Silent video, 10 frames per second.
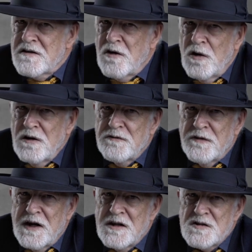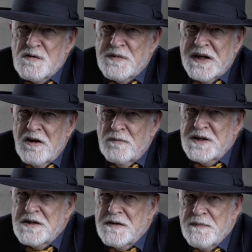all the files will be
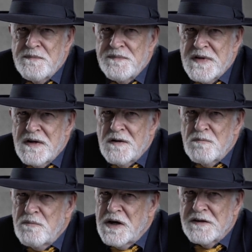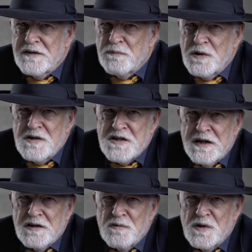copied, but the
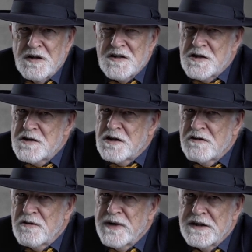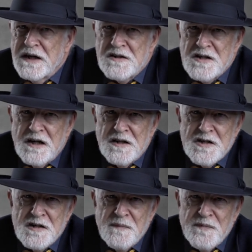project will essentially remain
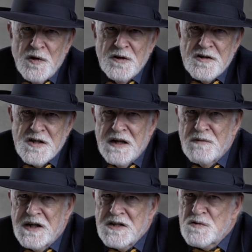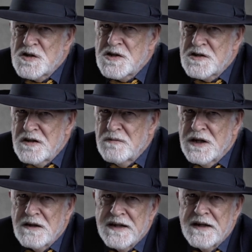untouched. All your timelines will still
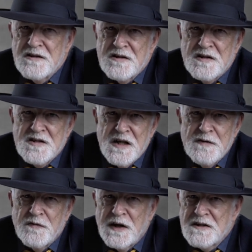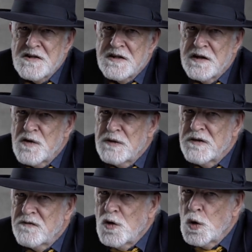be linking to the same files as they were
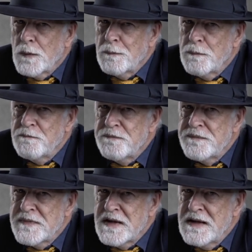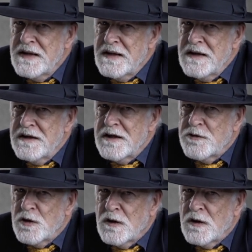before. If you